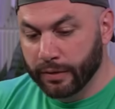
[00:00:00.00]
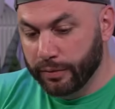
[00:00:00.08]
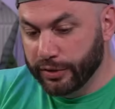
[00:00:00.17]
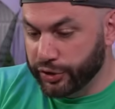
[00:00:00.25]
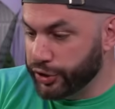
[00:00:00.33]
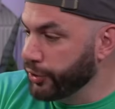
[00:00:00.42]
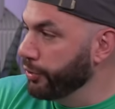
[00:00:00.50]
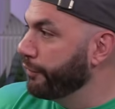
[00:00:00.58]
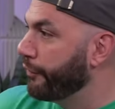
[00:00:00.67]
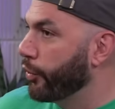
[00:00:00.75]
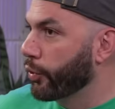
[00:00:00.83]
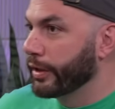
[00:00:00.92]
with 2
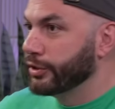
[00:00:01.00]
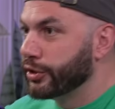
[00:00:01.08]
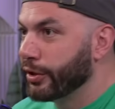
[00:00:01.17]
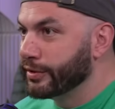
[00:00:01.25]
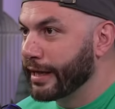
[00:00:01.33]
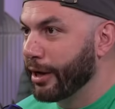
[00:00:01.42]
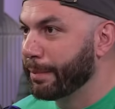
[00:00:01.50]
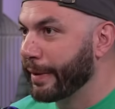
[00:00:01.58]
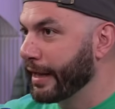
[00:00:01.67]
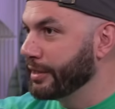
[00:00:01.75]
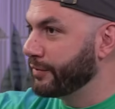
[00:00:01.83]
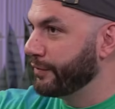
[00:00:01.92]
4-inch hotel
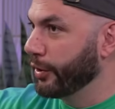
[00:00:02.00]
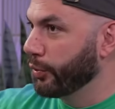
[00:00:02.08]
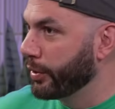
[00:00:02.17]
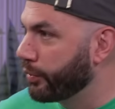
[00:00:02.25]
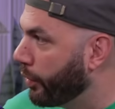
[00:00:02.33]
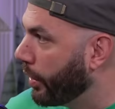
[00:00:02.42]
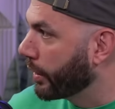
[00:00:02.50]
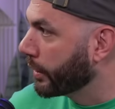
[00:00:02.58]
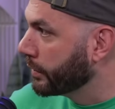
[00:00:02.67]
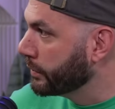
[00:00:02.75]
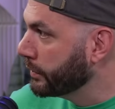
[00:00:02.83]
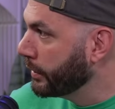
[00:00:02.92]
pans filled with
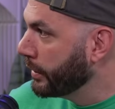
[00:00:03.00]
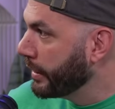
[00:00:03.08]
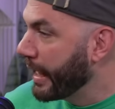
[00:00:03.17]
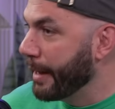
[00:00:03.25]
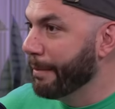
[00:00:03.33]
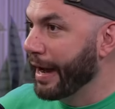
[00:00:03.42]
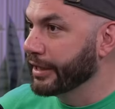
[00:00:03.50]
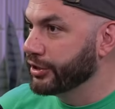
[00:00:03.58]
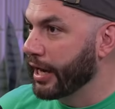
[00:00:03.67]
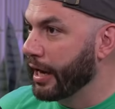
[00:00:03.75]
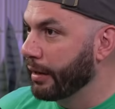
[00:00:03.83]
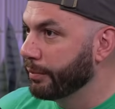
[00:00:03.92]
water. And my
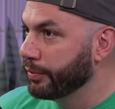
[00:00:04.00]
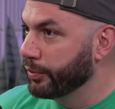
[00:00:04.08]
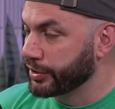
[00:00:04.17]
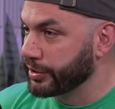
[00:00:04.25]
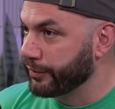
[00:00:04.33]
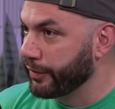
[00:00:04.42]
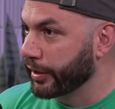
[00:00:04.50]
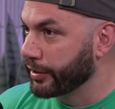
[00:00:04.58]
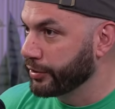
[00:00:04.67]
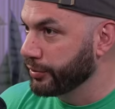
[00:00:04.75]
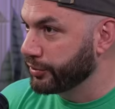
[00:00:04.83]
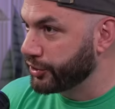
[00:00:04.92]
job was to fucking
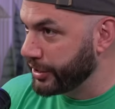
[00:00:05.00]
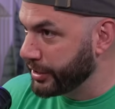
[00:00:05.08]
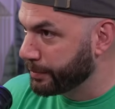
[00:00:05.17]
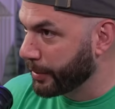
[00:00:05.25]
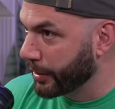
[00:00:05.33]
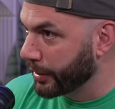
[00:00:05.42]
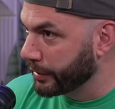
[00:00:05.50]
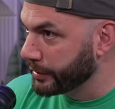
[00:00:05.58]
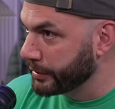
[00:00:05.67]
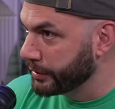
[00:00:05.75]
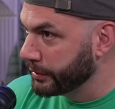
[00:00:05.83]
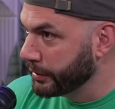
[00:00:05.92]
do
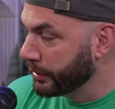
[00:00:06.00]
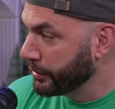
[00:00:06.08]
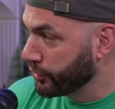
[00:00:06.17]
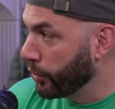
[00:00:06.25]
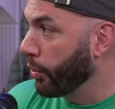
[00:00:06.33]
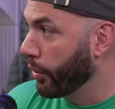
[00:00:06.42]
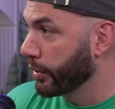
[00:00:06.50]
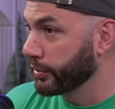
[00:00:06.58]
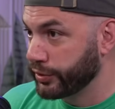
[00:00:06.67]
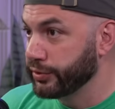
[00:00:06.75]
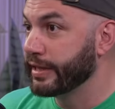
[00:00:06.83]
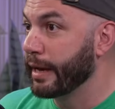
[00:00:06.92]
cheeseburgers to order,
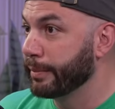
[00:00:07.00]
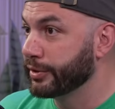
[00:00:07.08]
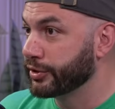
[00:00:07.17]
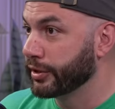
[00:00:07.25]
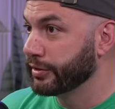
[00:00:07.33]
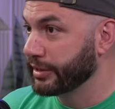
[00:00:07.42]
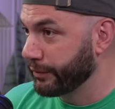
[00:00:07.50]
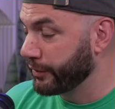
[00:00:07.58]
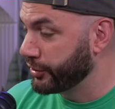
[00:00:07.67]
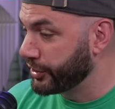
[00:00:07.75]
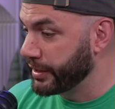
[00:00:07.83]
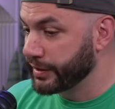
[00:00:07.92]
to temperature,
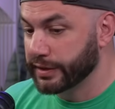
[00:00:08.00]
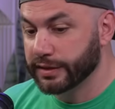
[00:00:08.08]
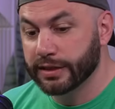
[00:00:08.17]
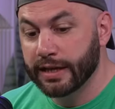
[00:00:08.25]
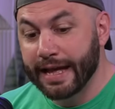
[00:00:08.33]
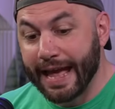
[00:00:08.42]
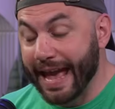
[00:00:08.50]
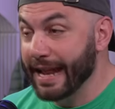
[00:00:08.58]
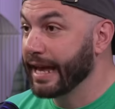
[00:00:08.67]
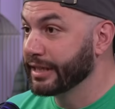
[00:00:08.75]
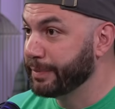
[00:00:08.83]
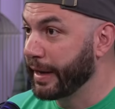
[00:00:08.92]
different cheeses, and
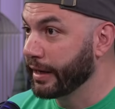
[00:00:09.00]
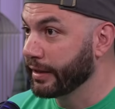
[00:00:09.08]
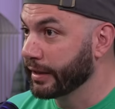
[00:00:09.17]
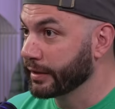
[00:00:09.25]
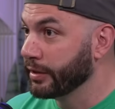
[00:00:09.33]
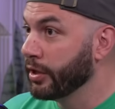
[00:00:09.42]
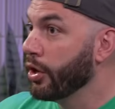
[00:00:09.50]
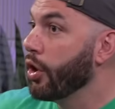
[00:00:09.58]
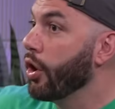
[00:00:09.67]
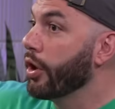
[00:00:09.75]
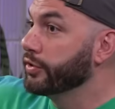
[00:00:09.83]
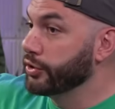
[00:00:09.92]
eggs Benedict.
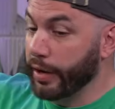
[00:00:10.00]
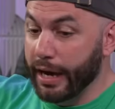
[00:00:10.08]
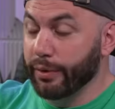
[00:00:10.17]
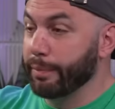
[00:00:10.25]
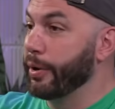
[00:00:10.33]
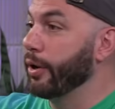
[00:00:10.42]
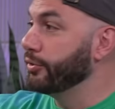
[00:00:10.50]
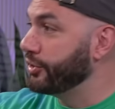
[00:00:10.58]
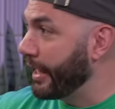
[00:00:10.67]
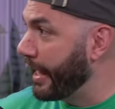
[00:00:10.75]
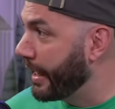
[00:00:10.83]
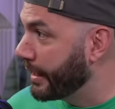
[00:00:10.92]
So I would poach
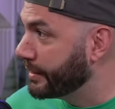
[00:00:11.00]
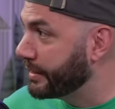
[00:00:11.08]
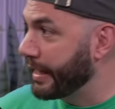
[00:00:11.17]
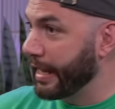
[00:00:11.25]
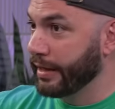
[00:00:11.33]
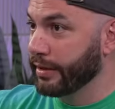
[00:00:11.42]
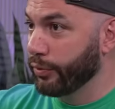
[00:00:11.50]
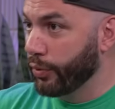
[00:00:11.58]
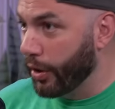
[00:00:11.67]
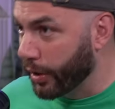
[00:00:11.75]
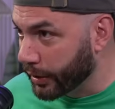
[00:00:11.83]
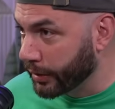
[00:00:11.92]
eggs in the
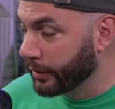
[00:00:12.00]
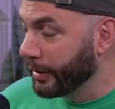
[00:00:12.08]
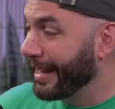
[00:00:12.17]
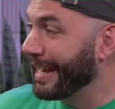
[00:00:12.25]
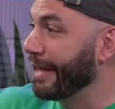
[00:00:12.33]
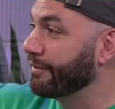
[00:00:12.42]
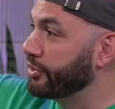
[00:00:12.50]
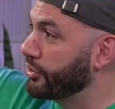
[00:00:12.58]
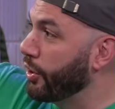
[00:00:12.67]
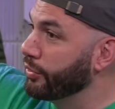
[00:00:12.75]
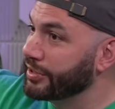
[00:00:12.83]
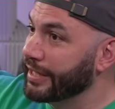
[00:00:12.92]
water. I'd have to
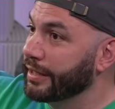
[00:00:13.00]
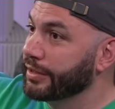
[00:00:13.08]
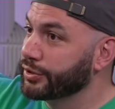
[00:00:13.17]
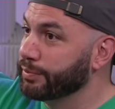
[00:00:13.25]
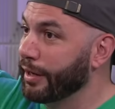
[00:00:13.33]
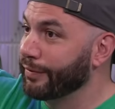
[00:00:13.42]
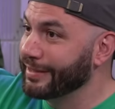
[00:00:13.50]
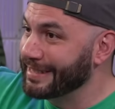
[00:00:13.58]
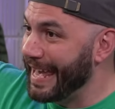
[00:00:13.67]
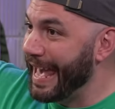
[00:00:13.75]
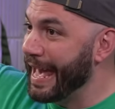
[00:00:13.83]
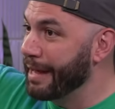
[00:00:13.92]
toast English muffins
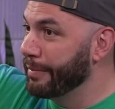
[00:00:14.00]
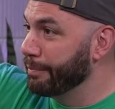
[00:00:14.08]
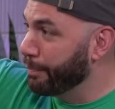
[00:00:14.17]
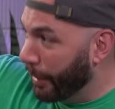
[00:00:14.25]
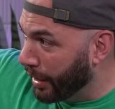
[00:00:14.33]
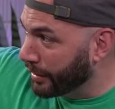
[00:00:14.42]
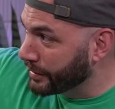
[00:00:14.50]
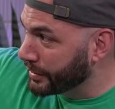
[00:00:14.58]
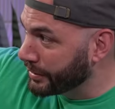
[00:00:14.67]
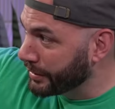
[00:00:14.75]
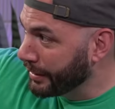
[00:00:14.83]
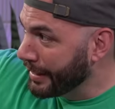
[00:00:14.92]
and
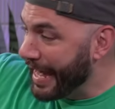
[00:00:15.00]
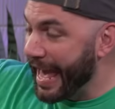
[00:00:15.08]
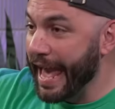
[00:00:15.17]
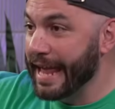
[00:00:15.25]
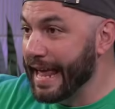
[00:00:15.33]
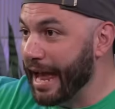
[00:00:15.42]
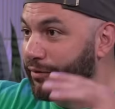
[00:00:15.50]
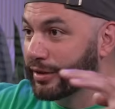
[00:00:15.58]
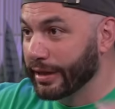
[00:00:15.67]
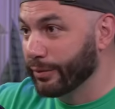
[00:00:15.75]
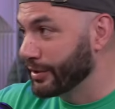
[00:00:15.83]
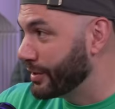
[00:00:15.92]
buns, and
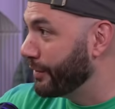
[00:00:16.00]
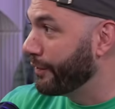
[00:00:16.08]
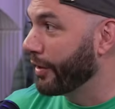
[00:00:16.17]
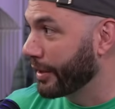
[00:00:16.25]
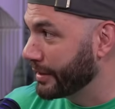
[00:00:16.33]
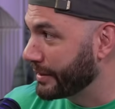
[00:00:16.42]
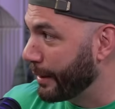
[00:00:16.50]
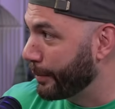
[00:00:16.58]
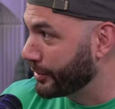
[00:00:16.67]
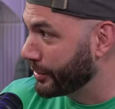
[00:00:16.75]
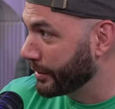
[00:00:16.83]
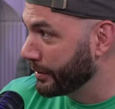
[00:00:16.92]
everything was to fucking
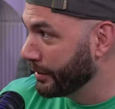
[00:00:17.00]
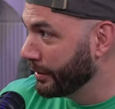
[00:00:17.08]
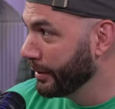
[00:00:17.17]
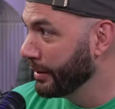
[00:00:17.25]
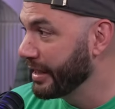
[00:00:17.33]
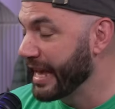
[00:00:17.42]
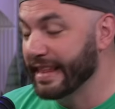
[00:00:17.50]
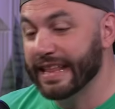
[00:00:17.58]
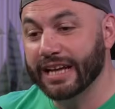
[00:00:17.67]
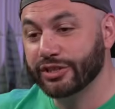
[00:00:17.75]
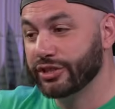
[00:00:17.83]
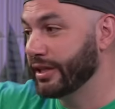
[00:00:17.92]
temperature. And
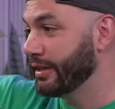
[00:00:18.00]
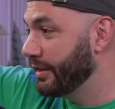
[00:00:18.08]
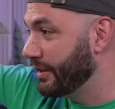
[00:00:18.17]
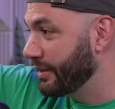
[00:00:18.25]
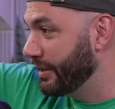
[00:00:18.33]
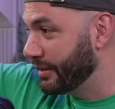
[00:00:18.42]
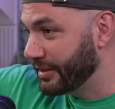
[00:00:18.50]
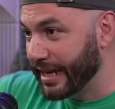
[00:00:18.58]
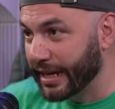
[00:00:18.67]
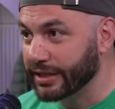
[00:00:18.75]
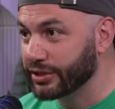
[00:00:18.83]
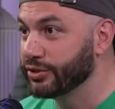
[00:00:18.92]
that shit, the
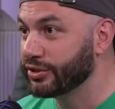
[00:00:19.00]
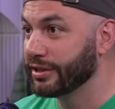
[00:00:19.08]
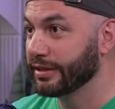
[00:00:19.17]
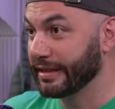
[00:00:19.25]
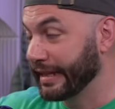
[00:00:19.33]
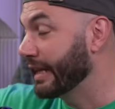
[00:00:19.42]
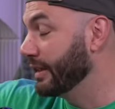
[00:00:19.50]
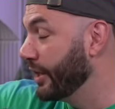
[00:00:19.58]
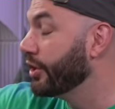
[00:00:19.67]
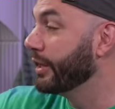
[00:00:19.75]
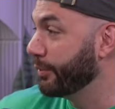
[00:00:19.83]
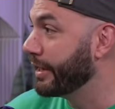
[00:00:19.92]
tickets used to, like,
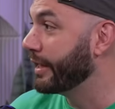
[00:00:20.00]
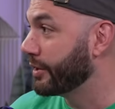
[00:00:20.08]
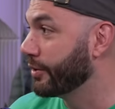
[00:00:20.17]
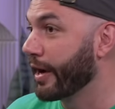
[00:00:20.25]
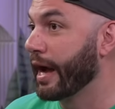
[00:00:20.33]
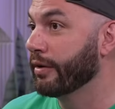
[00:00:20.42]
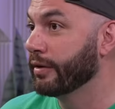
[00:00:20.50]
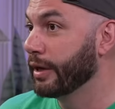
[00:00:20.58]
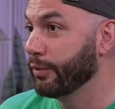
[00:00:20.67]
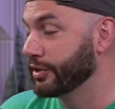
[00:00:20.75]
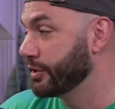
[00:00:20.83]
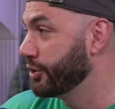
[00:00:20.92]
literally would hit the ground. It
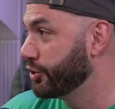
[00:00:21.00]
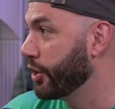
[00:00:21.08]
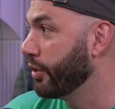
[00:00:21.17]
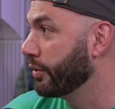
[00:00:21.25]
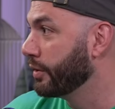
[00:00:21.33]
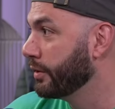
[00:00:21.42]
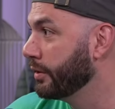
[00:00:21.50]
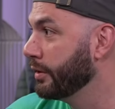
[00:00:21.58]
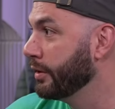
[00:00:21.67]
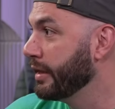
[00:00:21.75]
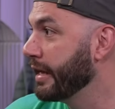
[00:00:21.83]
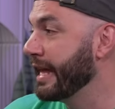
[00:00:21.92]
wasn't a joke.
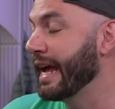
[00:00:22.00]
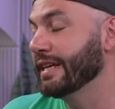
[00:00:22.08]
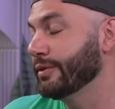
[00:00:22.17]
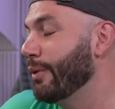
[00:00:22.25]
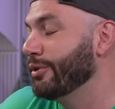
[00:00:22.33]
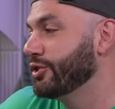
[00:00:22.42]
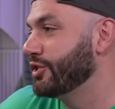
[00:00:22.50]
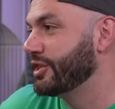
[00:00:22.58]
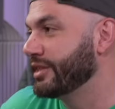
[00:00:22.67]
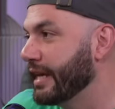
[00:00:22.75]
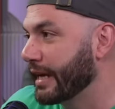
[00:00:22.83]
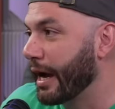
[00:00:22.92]
And I would just
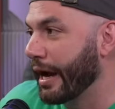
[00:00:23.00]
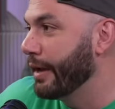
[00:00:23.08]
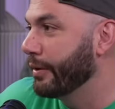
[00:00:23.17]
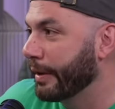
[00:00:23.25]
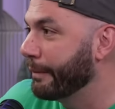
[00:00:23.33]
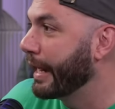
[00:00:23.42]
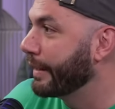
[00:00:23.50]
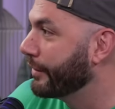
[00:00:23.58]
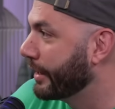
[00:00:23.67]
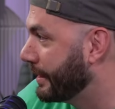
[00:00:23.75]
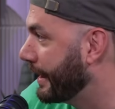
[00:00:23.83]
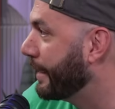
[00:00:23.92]
sink. I'm not even
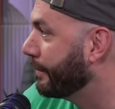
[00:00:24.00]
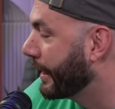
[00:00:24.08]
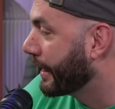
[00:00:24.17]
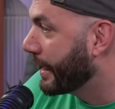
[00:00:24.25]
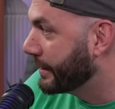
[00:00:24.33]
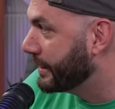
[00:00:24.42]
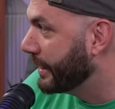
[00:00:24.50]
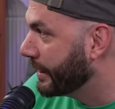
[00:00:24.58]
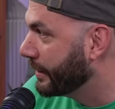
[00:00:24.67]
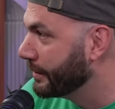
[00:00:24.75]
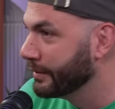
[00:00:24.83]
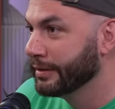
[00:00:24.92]
going to claim like I did it.